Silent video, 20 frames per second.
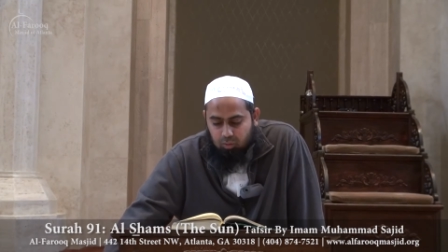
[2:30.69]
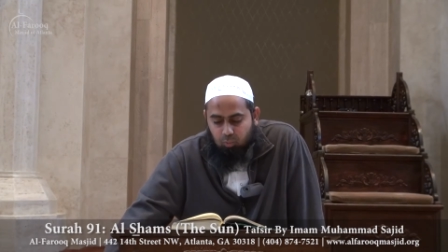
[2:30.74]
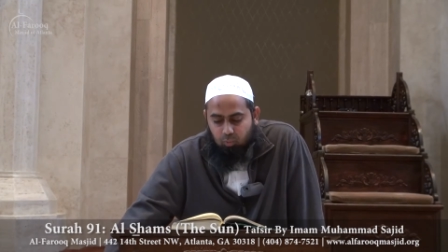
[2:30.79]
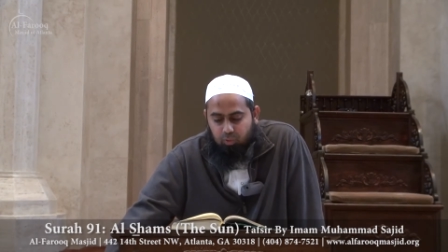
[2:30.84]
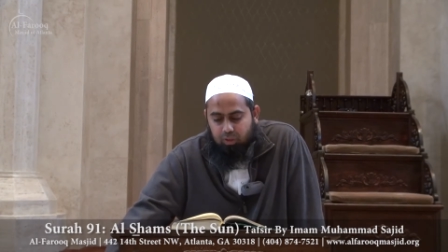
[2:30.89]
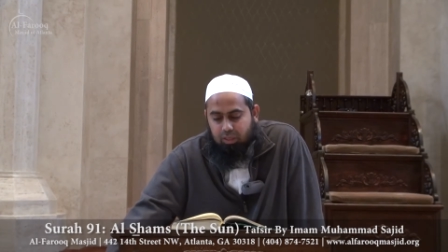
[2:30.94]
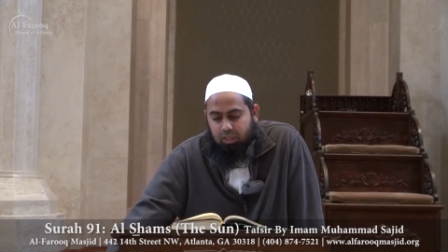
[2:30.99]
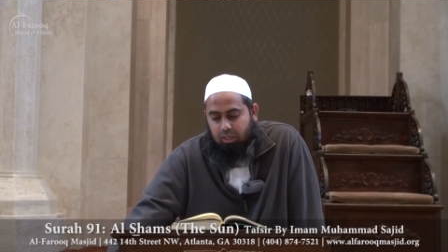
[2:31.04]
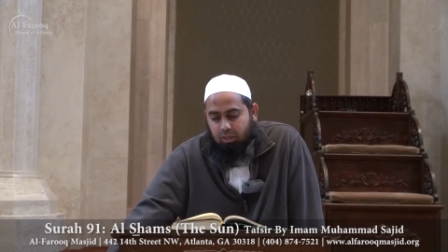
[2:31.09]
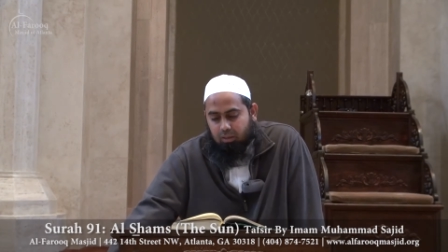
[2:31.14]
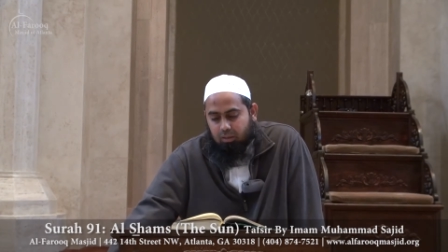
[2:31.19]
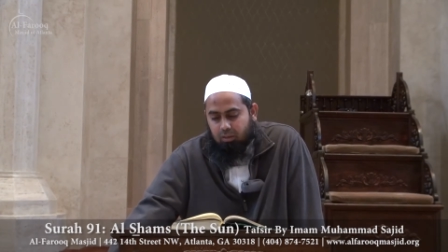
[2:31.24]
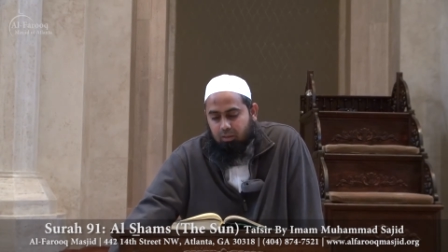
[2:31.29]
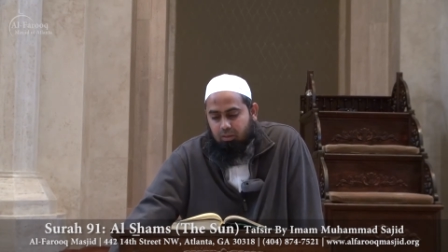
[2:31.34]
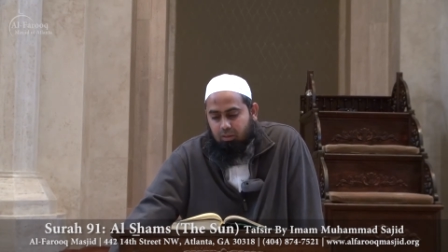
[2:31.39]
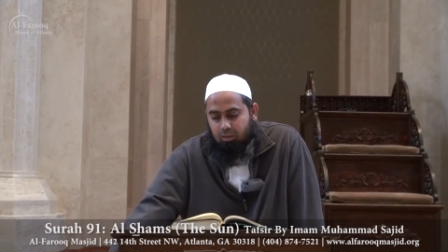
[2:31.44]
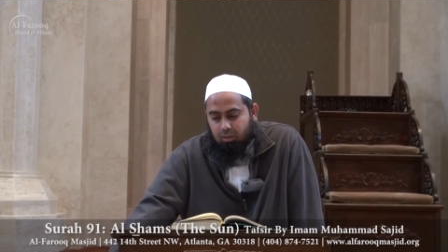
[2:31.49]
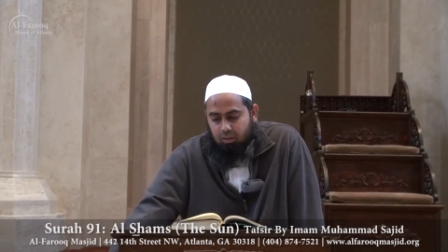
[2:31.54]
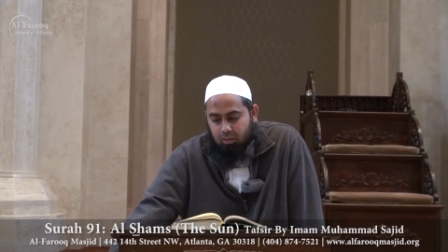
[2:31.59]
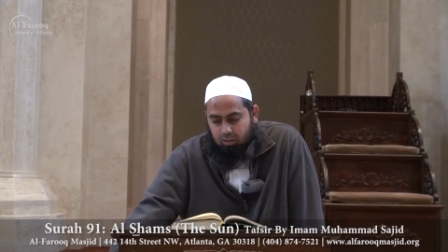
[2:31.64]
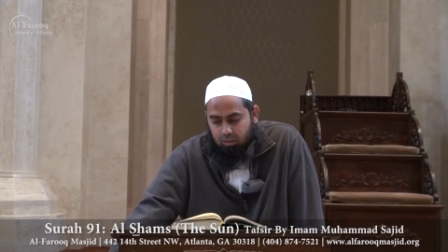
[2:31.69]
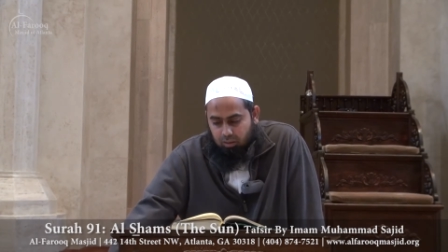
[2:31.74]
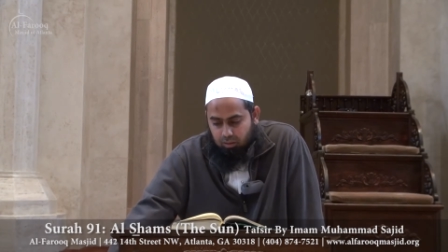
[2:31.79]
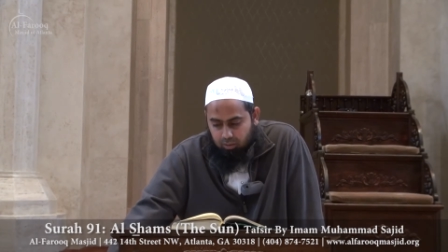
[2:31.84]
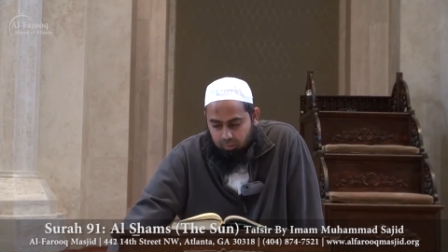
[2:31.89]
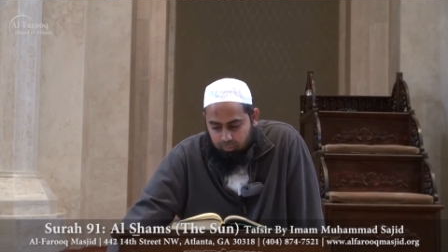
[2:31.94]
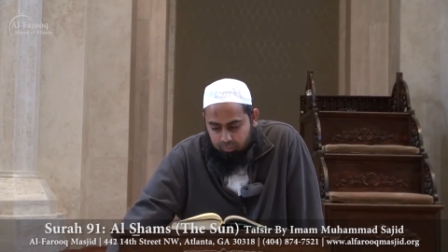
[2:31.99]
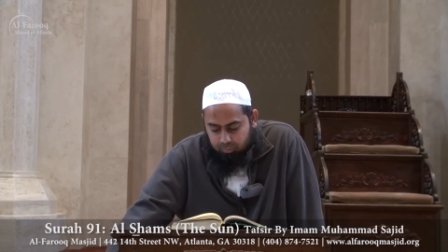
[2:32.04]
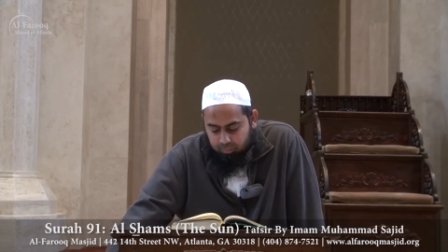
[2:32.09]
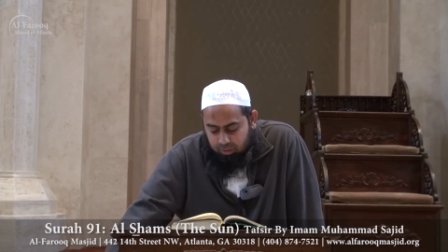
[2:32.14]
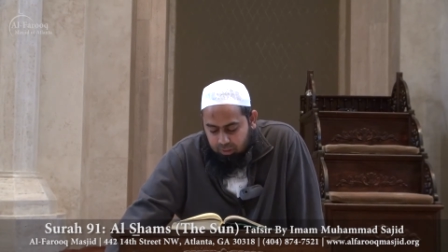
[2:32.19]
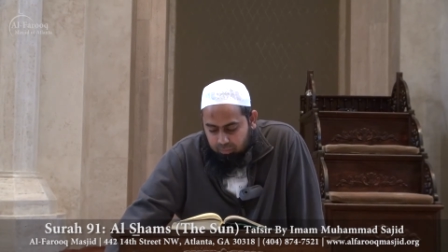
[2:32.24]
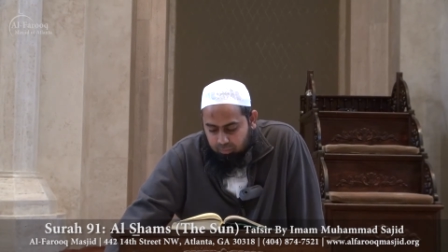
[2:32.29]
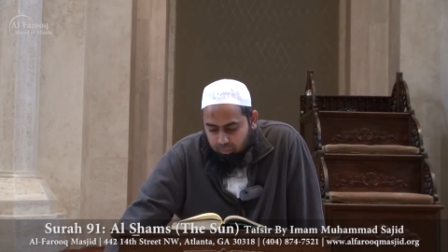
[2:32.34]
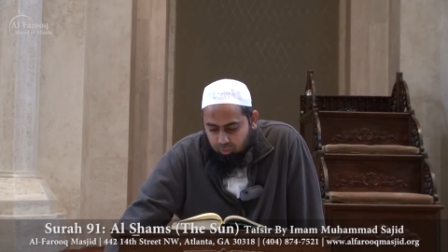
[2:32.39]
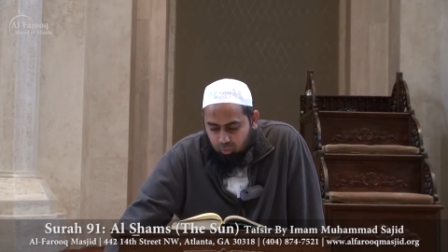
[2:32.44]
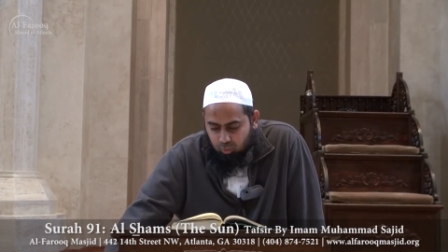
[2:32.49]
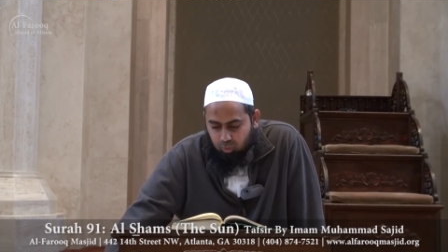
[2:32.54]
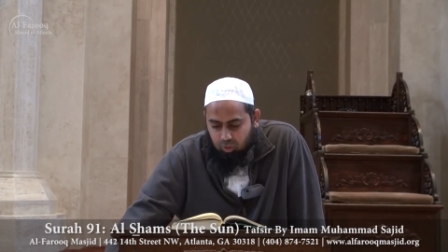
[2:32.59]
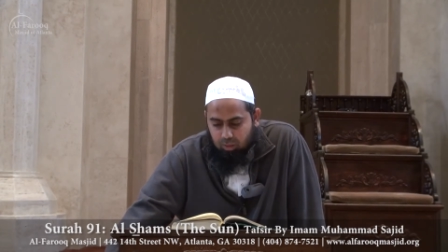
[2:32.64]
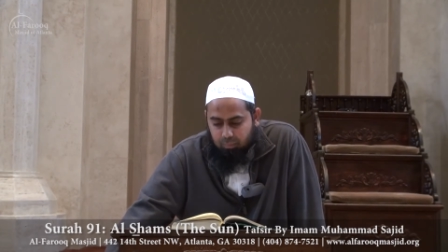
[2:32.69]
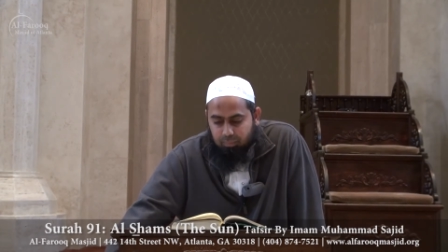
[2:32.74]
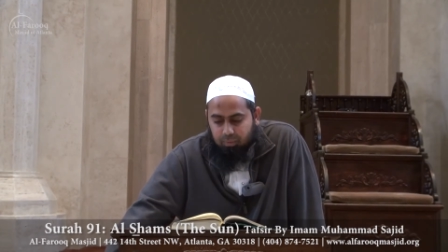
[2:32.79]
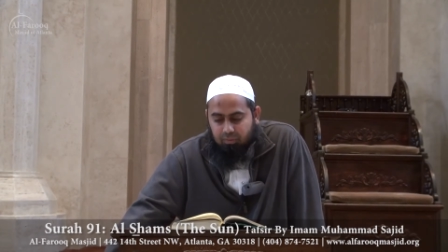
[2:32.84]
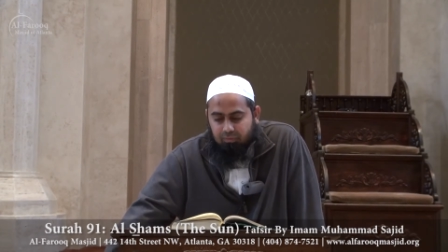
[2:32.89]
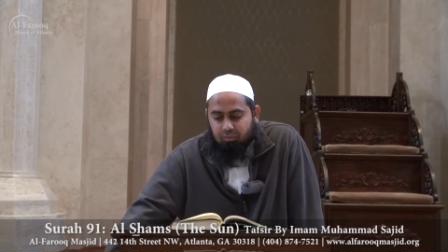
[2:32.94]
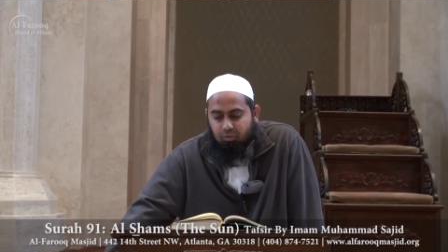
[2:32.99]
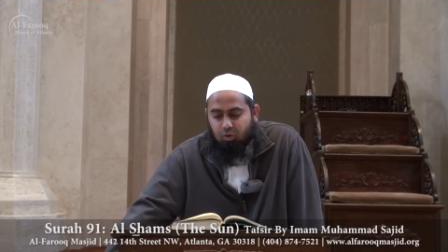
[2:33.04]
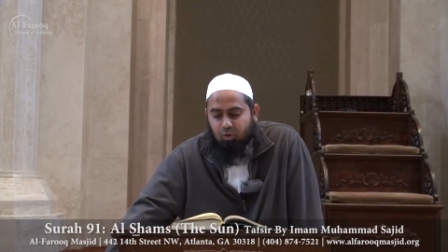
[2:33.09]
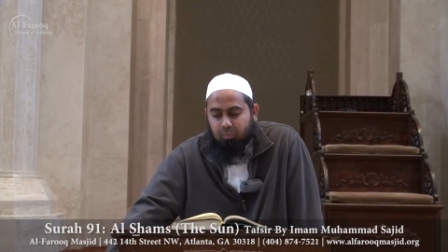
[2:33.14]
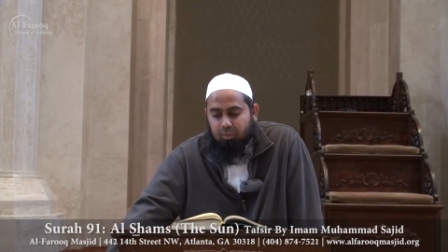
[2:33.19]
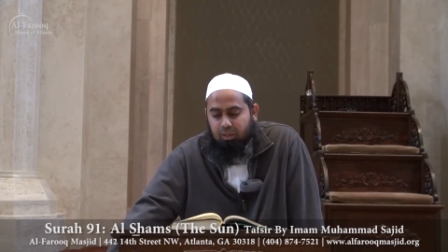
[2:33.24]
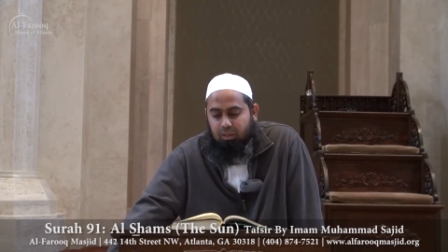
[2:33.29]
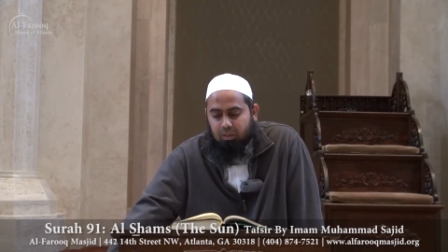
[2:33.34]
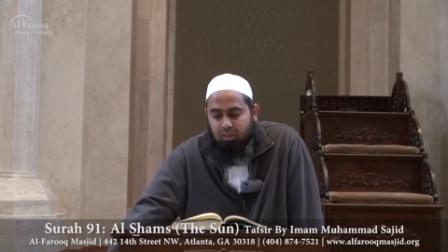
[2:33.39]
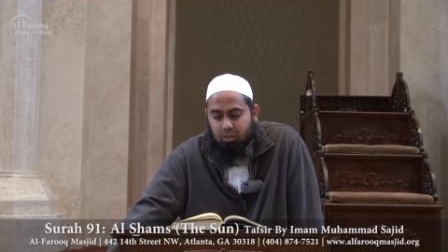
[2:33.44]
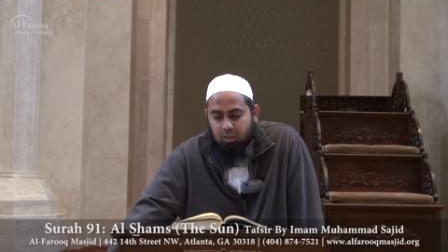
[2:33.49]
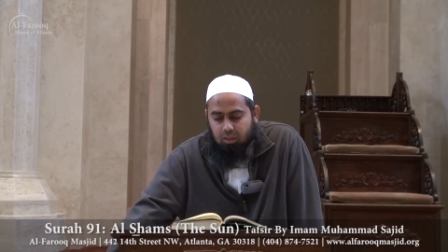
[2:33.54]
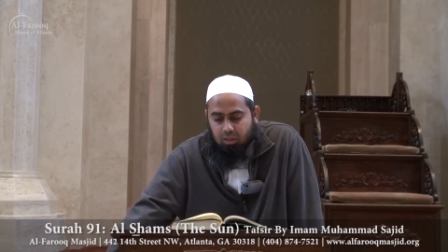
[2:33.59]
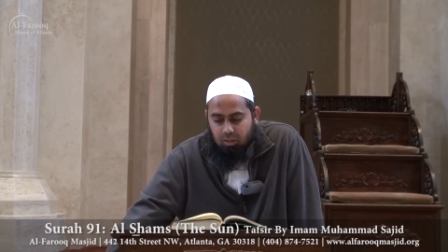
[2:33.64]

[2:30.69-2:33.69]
wicked uh, people who are performing